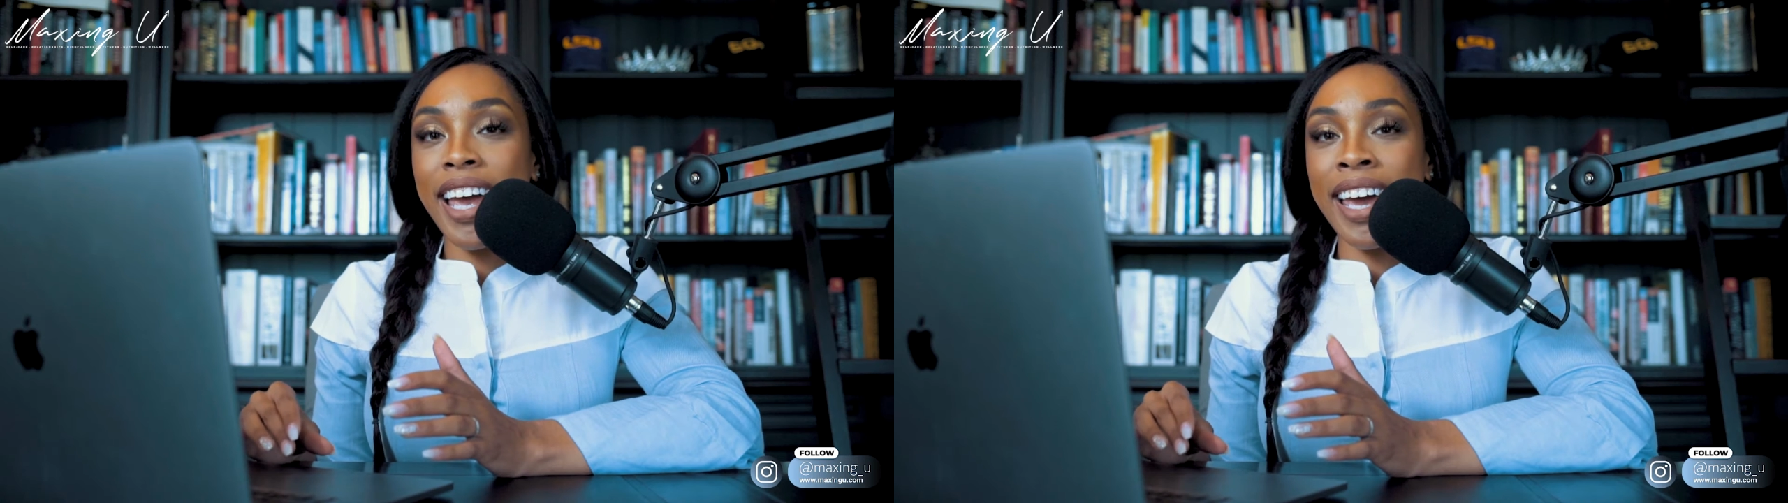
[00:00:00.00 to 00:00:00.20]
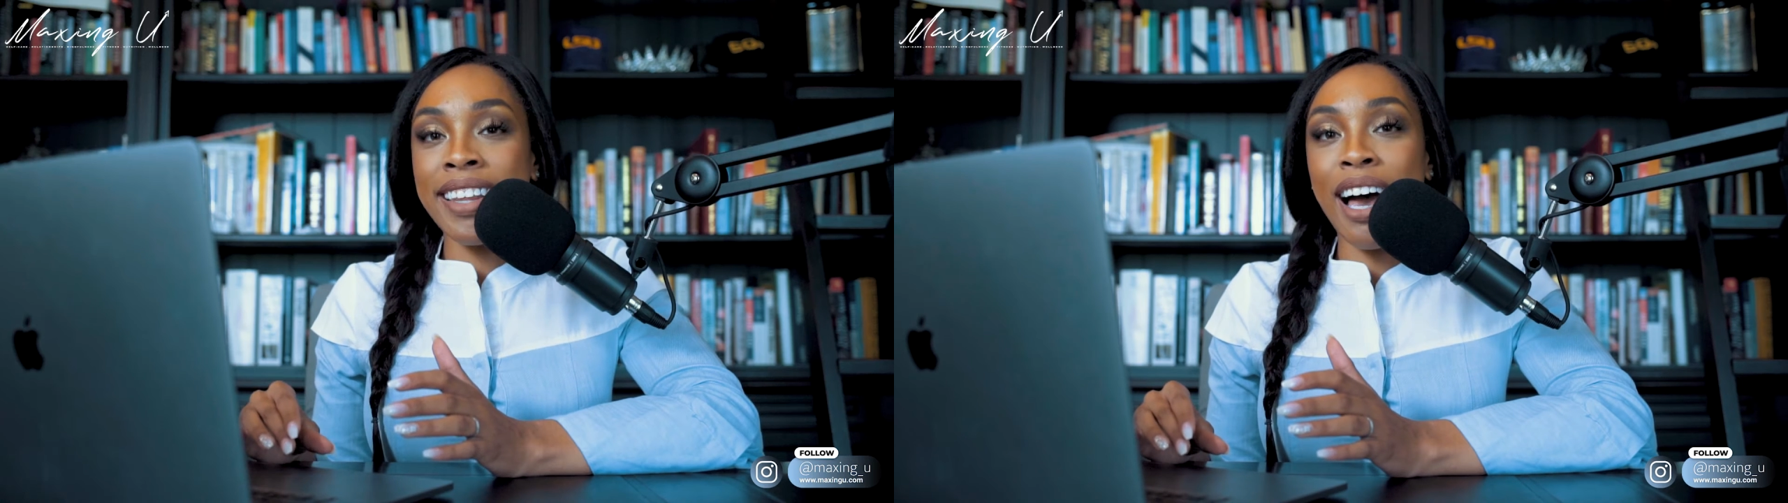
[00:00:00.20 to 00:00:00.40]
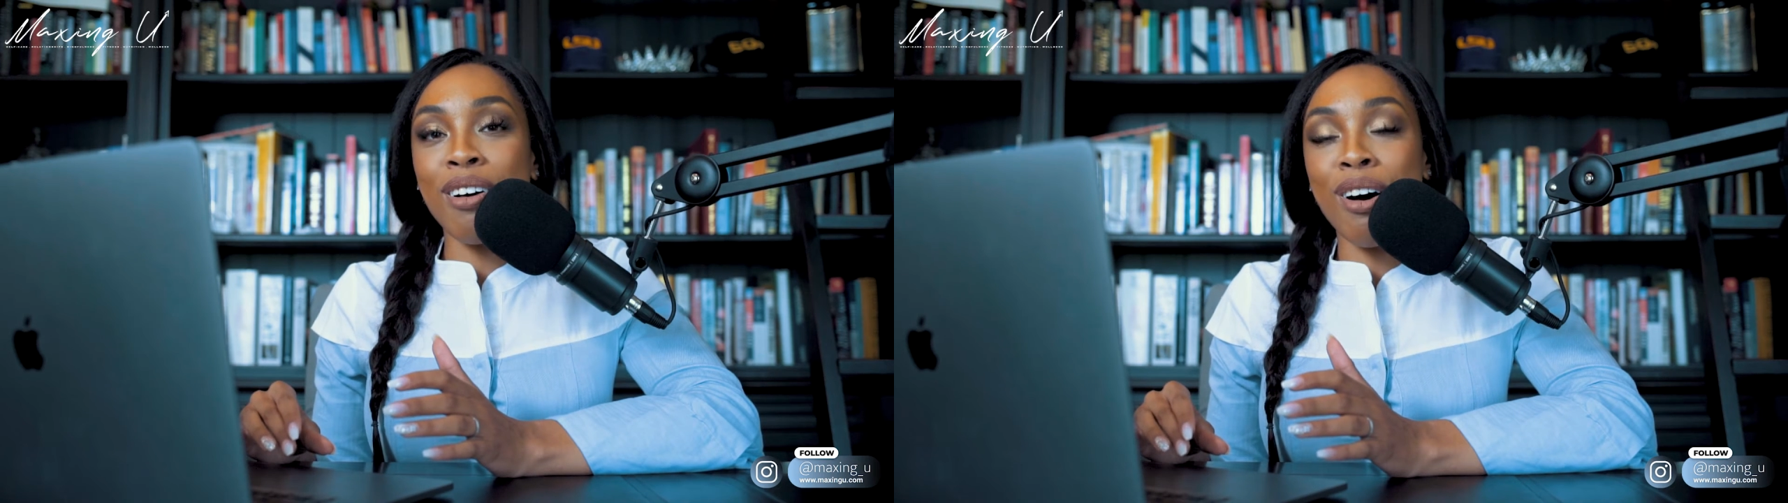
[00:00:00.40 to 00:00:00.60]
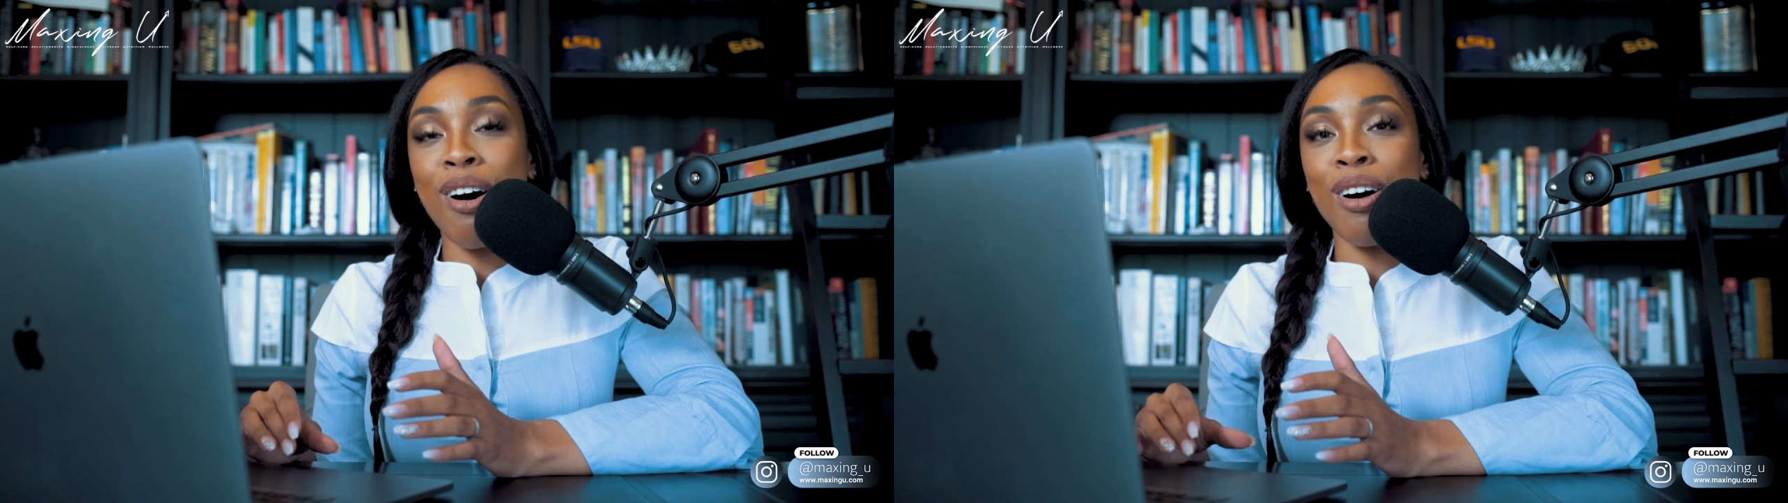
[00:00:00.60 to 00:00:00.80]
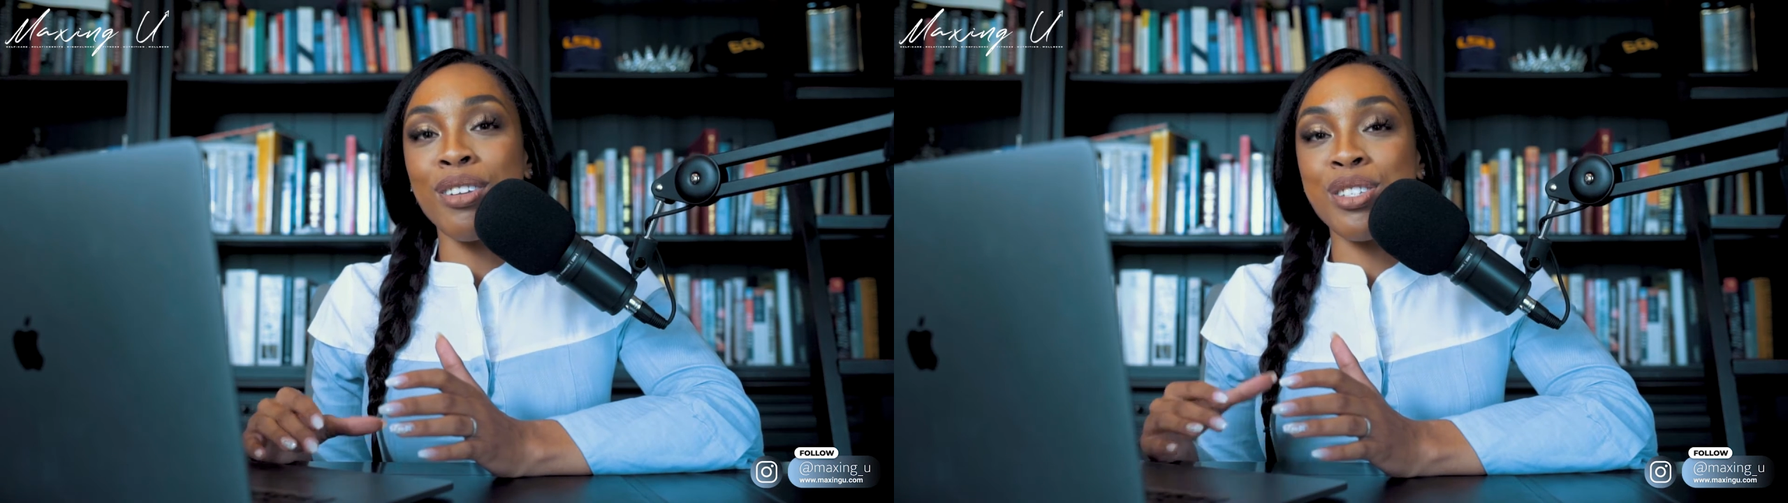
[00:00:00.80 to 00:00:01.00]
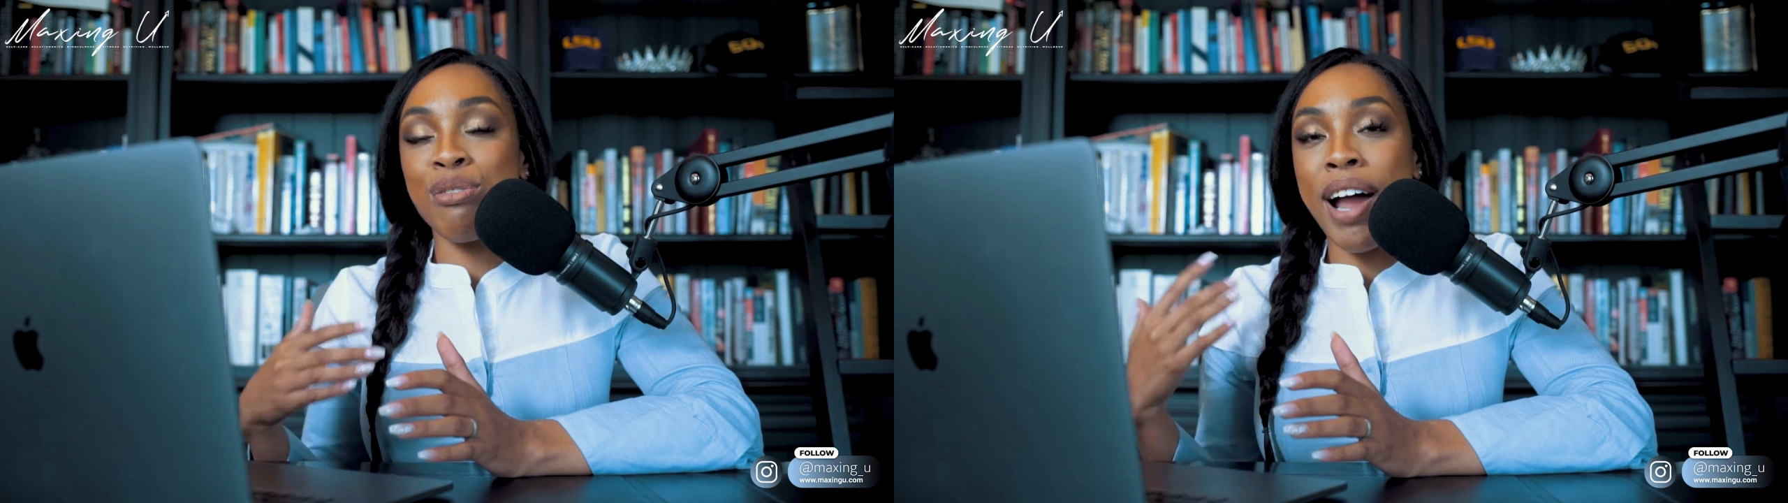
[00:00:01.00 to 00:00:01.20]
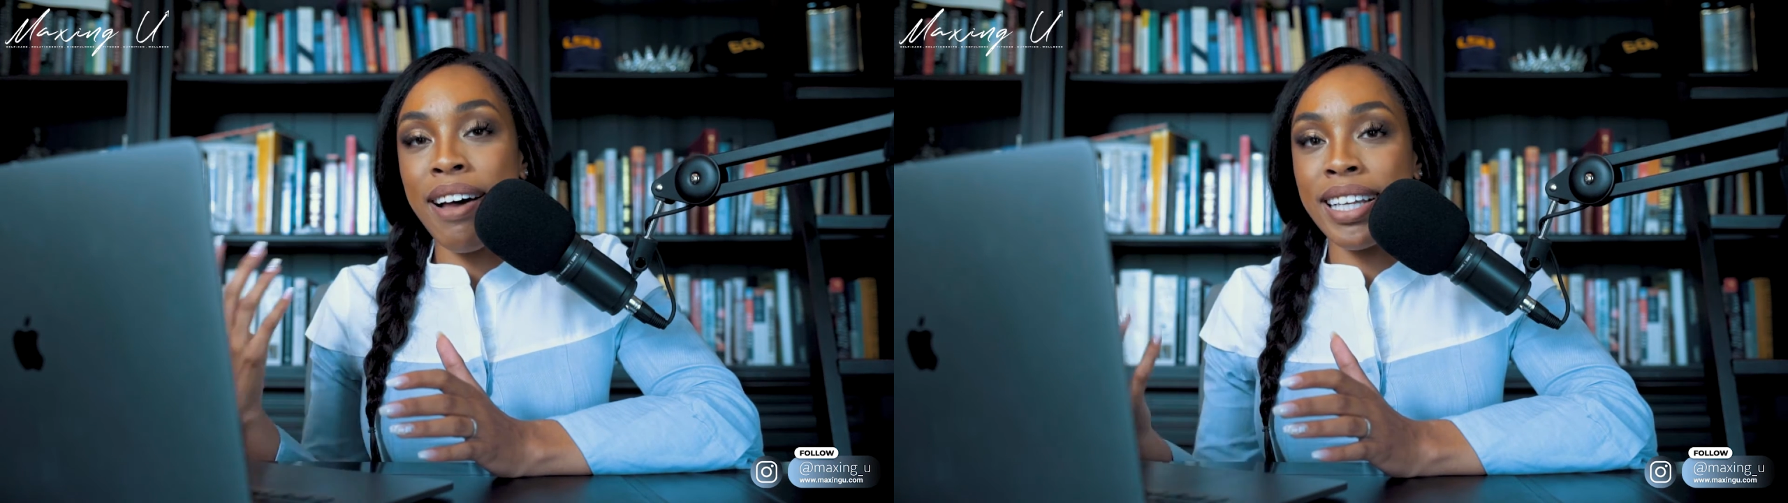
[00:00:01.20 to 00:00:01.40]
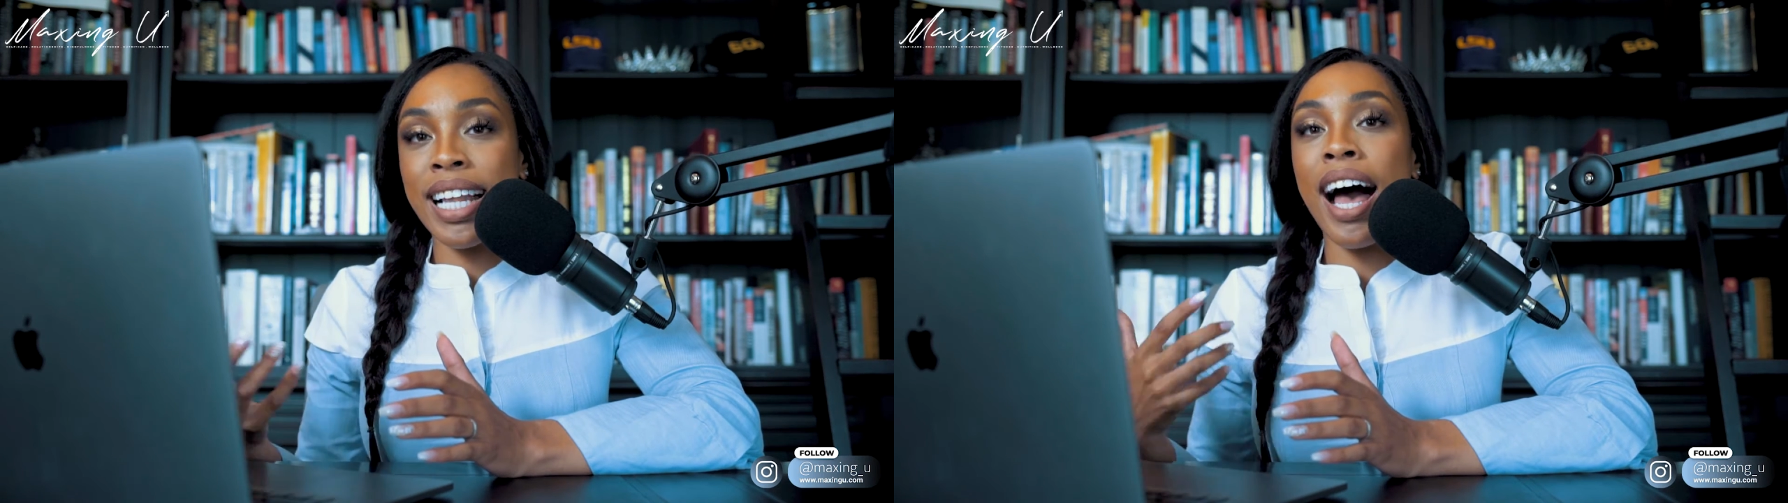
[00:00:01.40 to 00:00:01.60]
And the alcohol
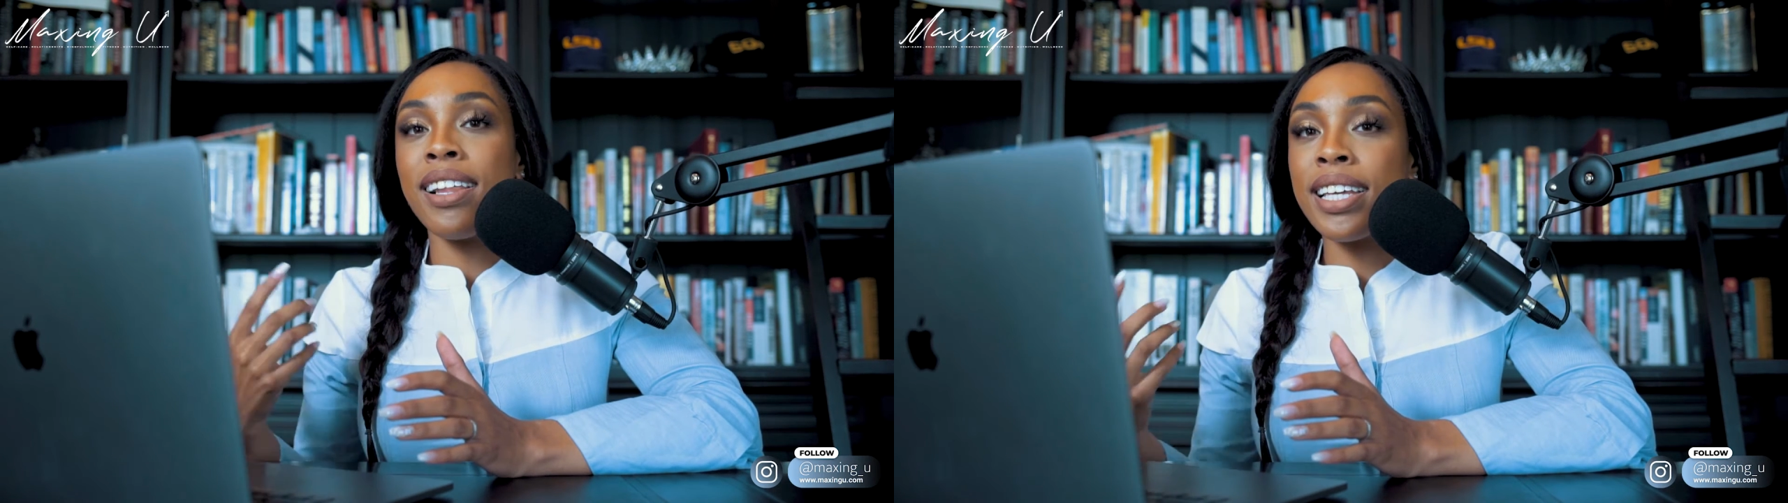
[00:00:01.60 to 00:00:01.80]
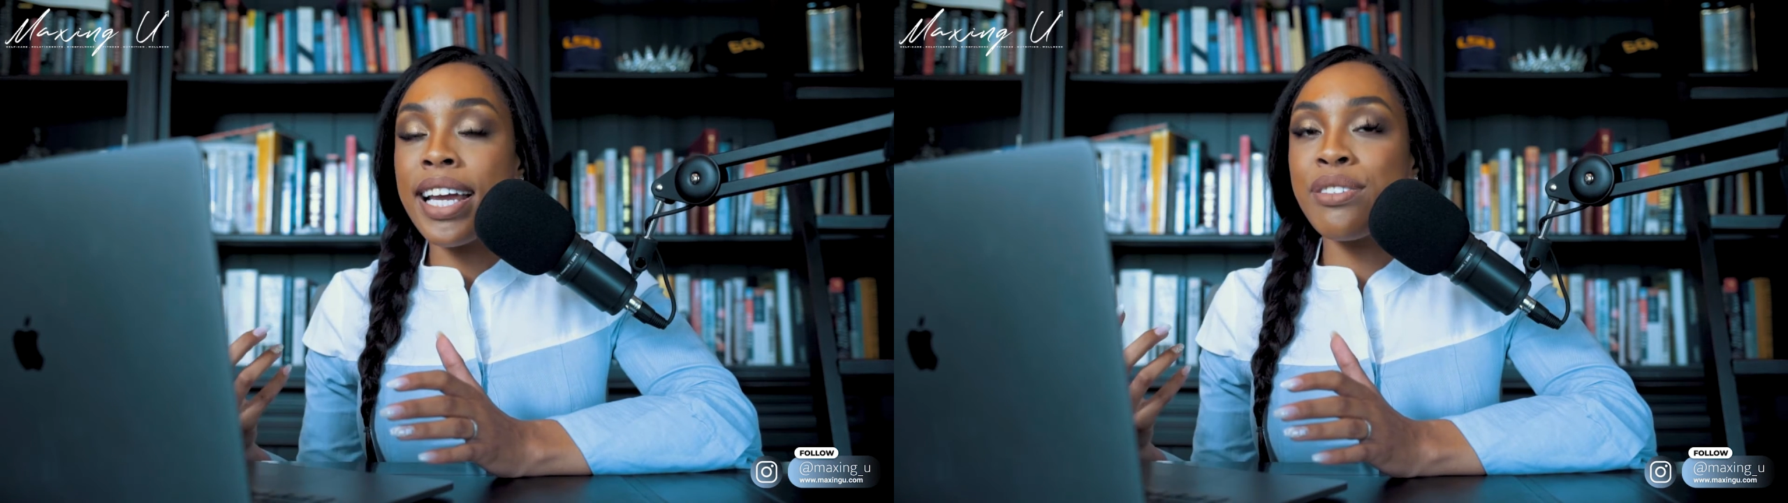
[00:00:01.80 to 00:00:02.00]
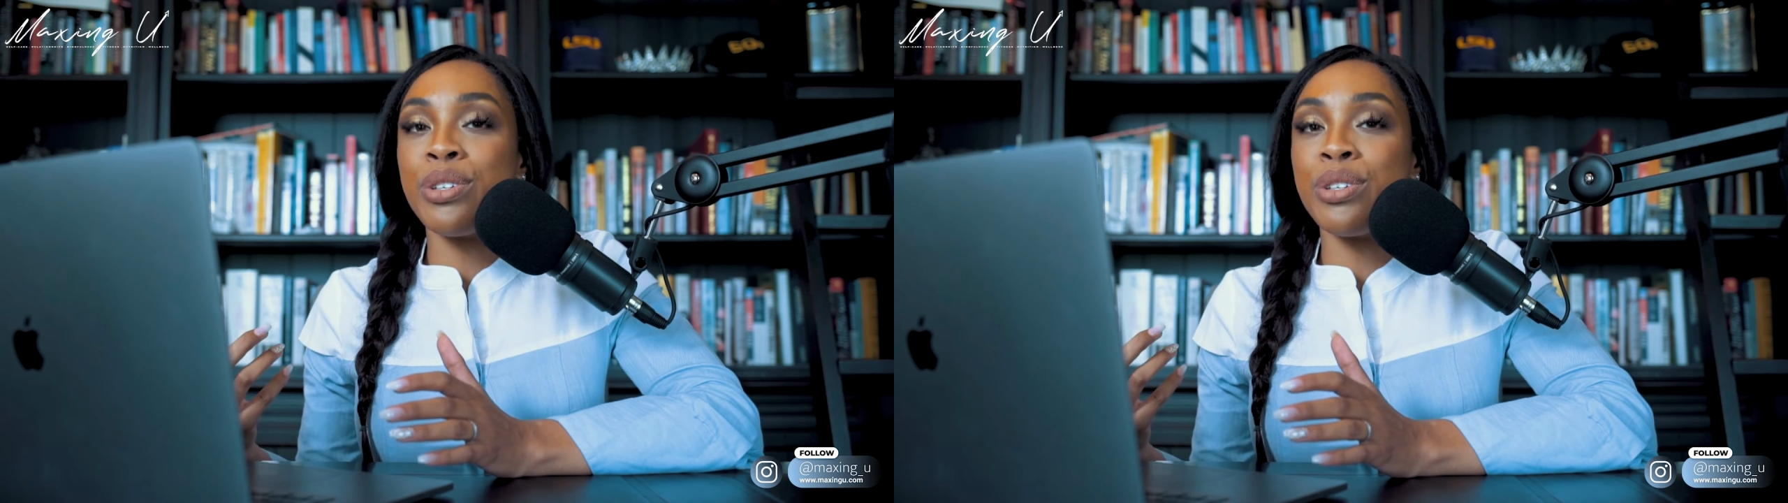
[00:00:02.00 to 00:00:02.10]
surrounding the holidays